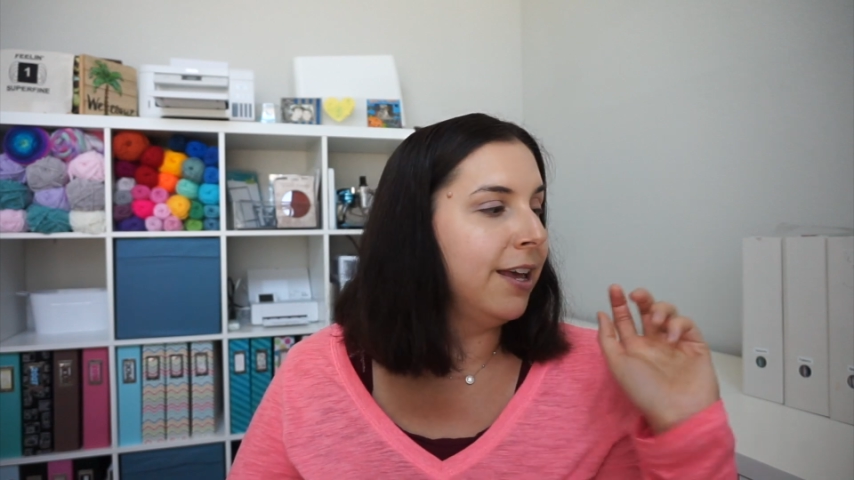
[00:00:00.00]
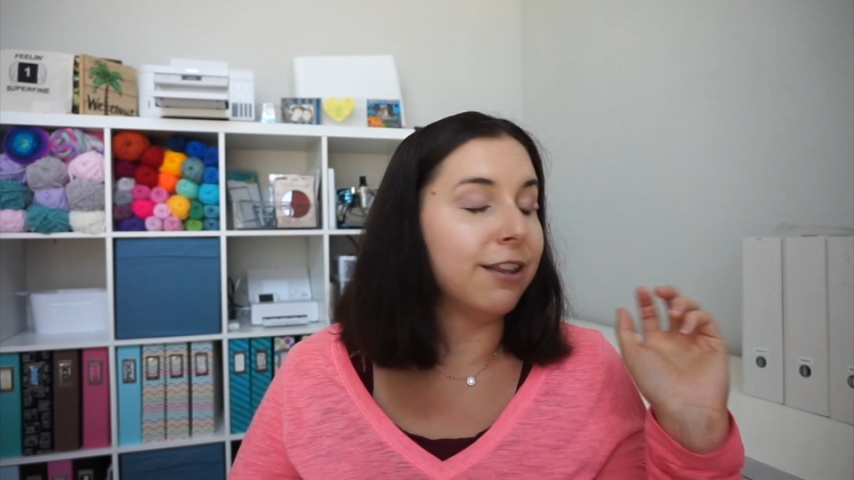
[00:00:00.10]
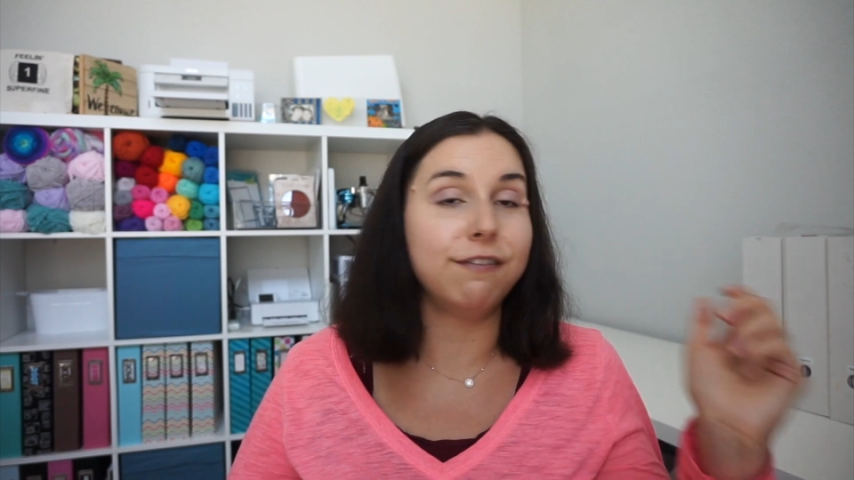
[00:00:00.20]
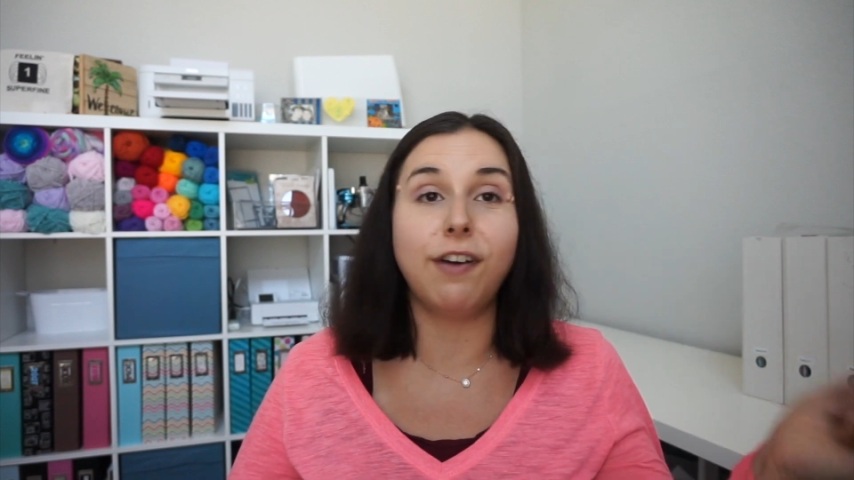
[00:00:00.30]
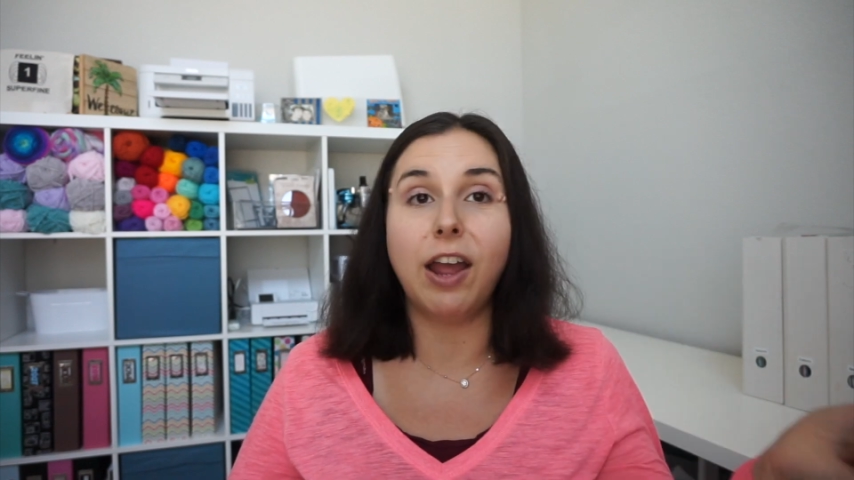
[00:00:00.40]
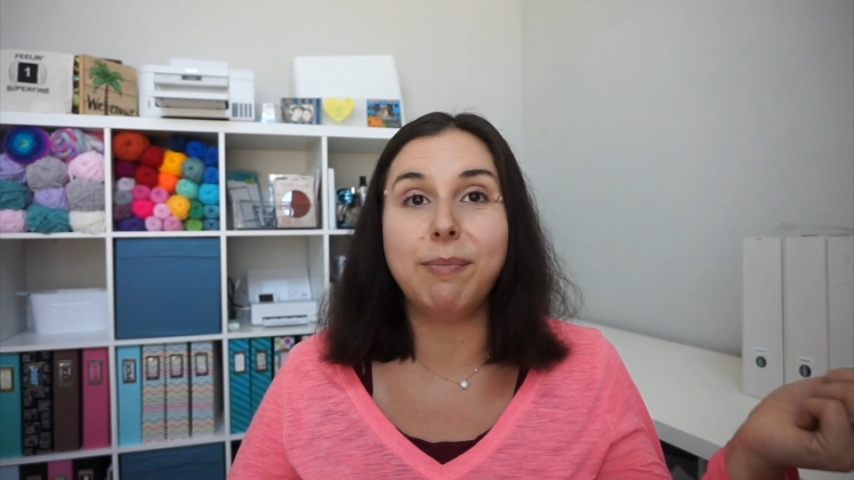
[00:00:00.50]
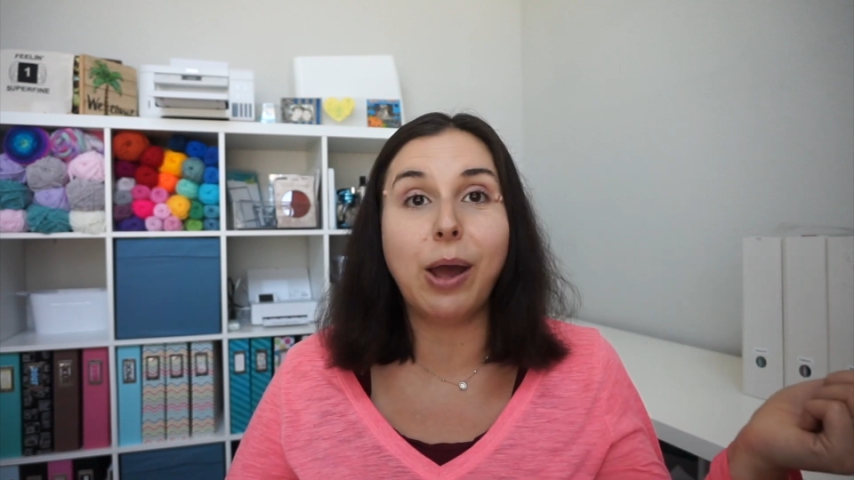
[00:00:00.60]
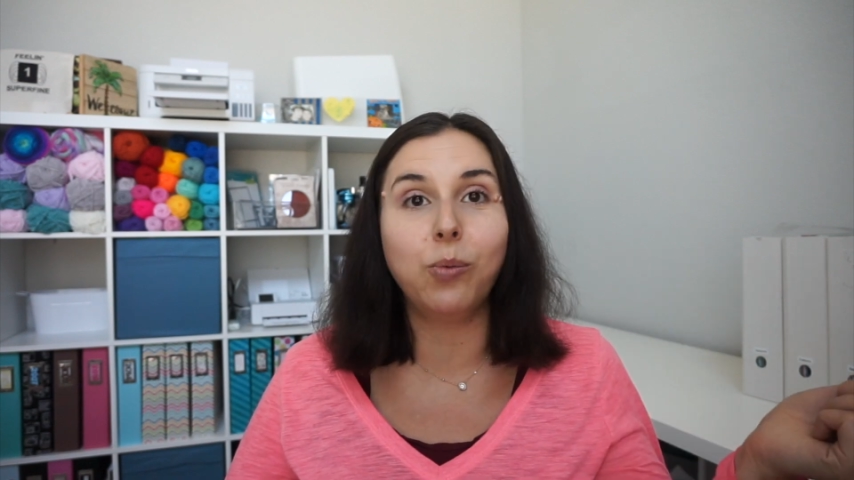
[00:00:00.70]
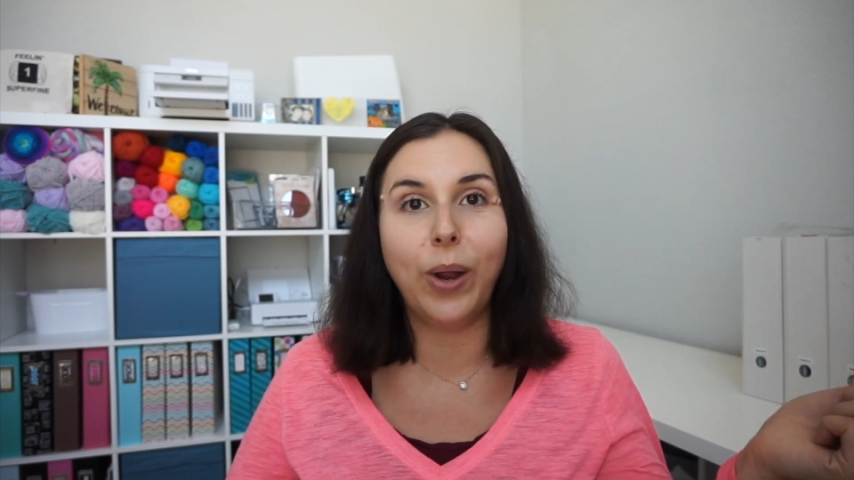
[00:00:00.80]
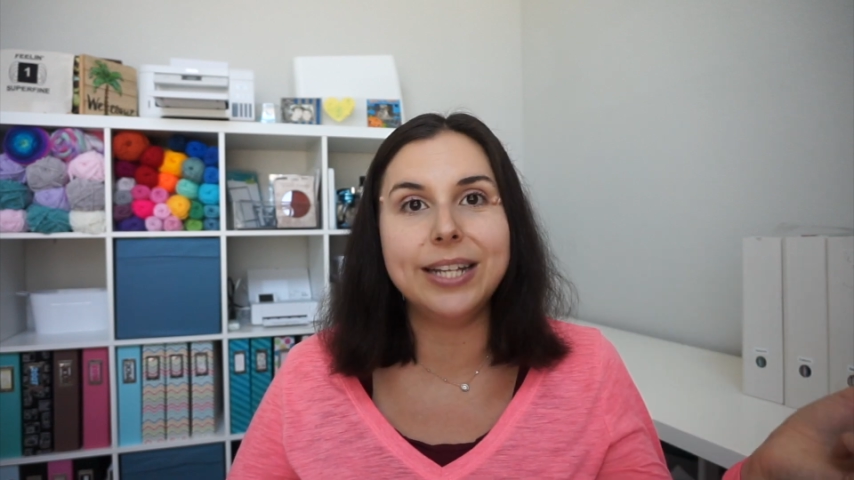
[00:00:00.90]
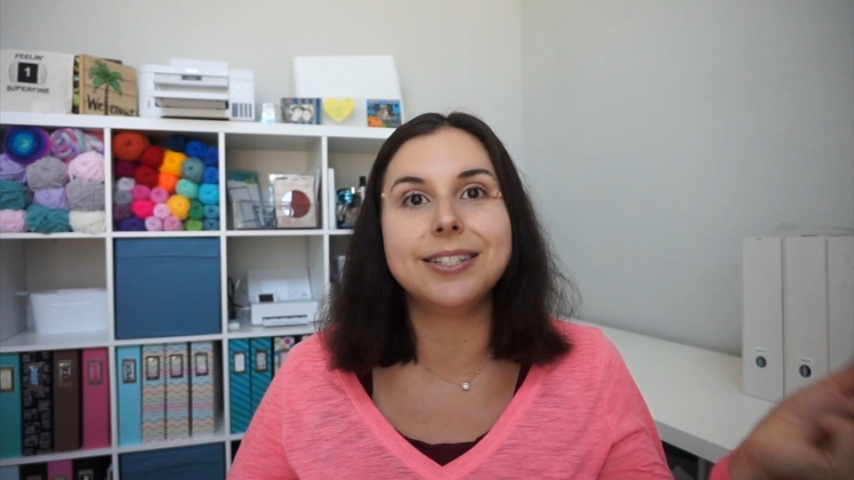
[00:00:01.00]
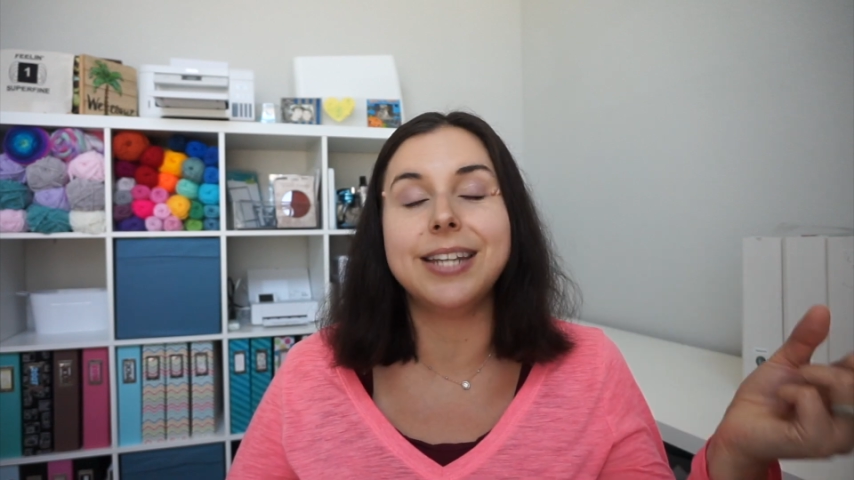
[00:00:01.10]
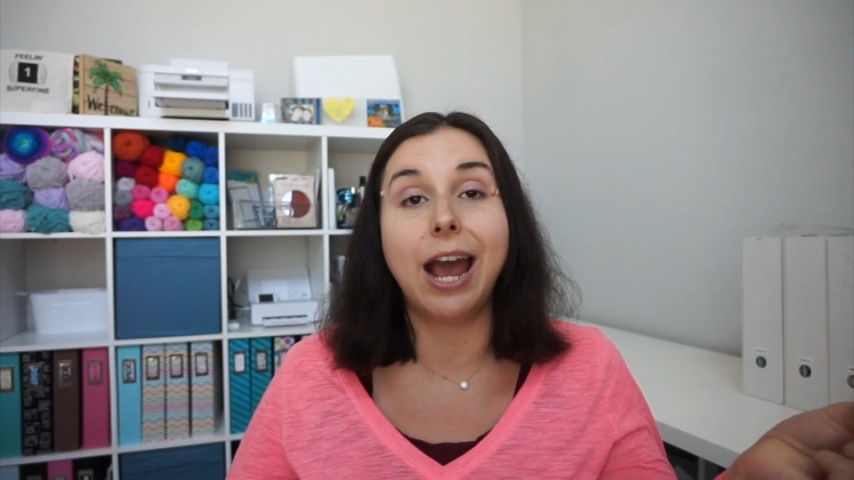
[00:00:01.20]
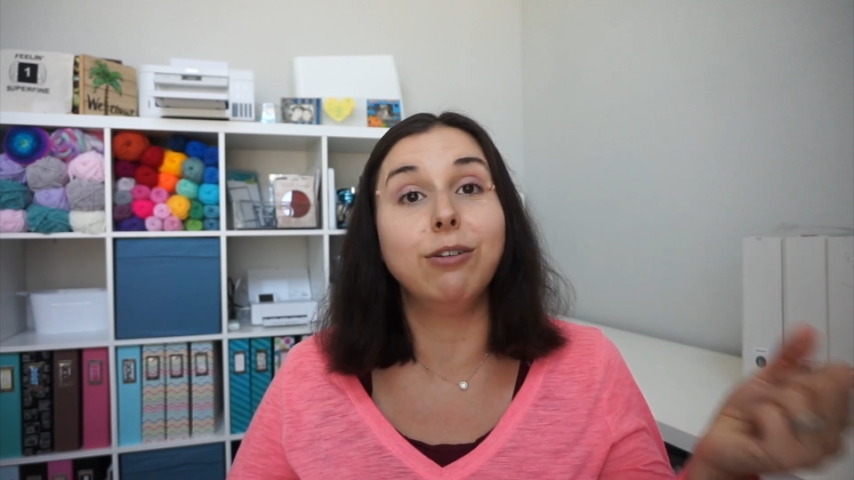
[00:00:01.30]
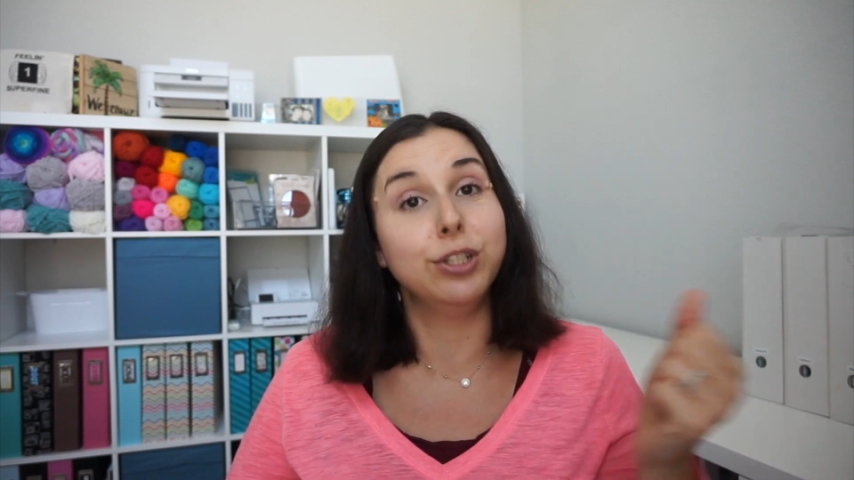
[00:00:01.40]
the five pound weights now